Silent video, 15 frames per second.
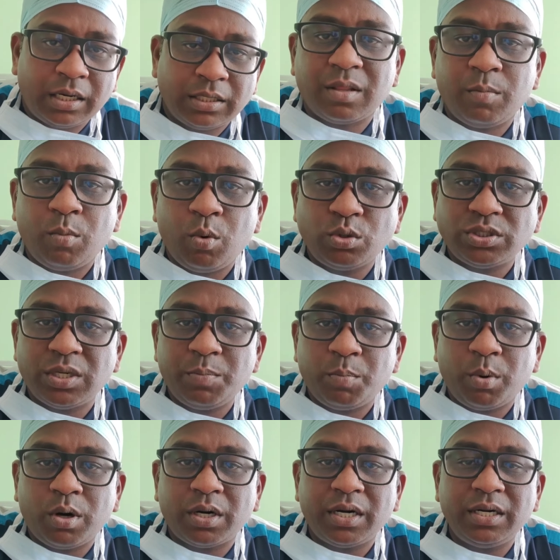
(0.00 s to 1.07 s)
The most
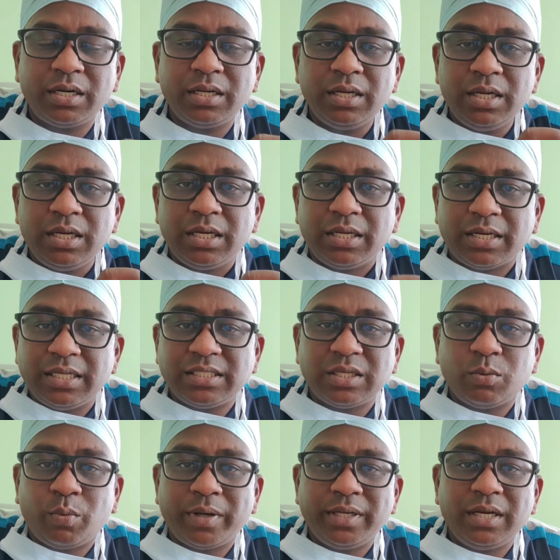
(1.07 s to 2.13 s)
important
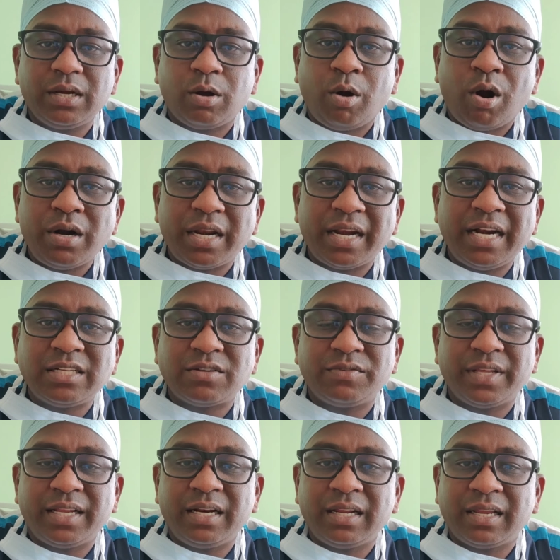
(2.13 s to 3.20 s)
reason why a continence of
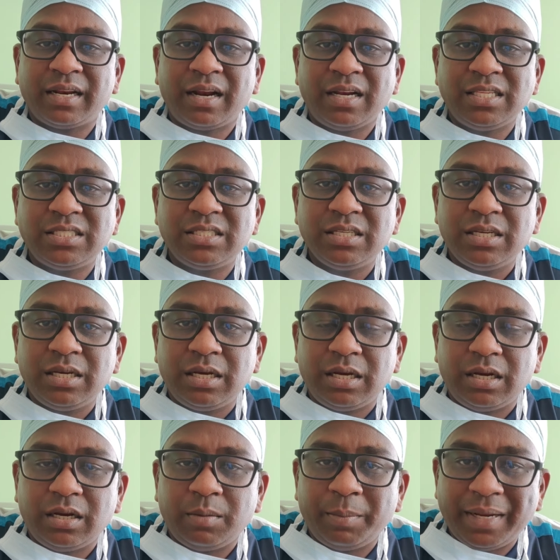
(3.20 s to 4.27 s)
the anal canal is
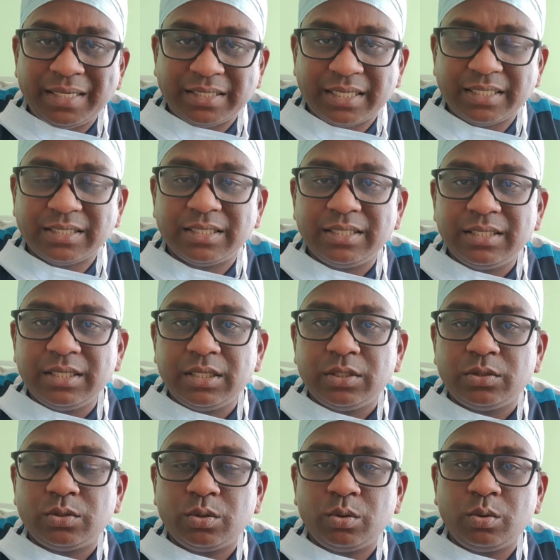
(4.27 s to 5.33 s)
maintained.
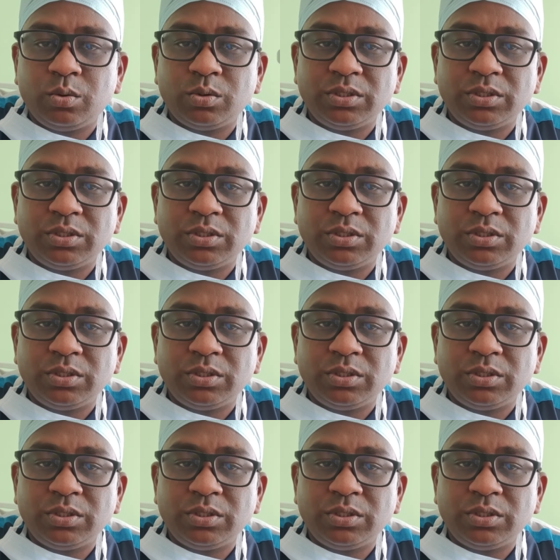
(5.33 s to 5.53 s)
So